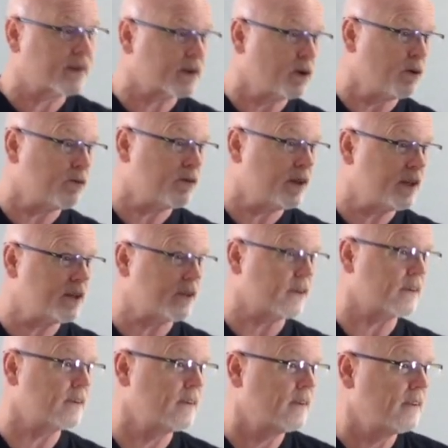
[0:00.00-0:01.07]
Go figure.
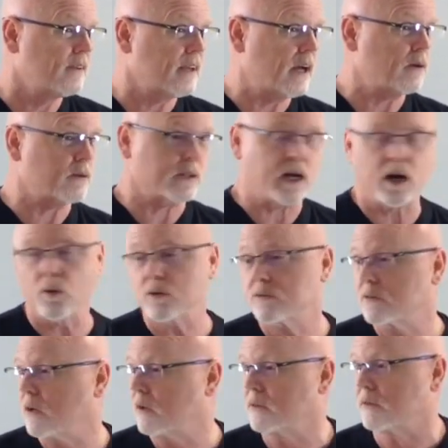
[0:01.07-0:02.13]
I, I always
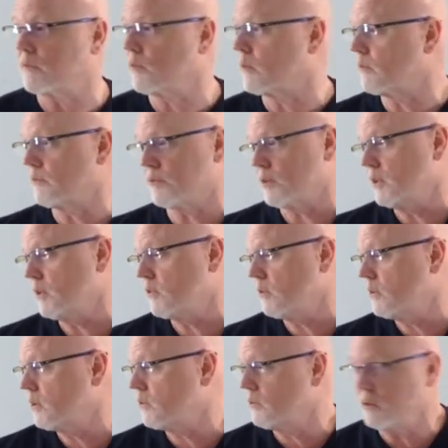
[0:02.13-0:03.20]
thought that for, for years
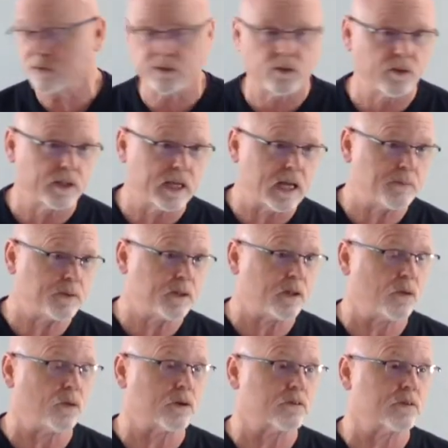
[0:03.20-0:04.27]
and years and years they only got them in the
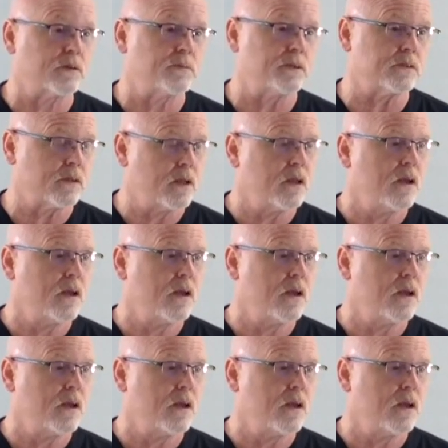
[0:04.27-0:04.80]
lower extremities.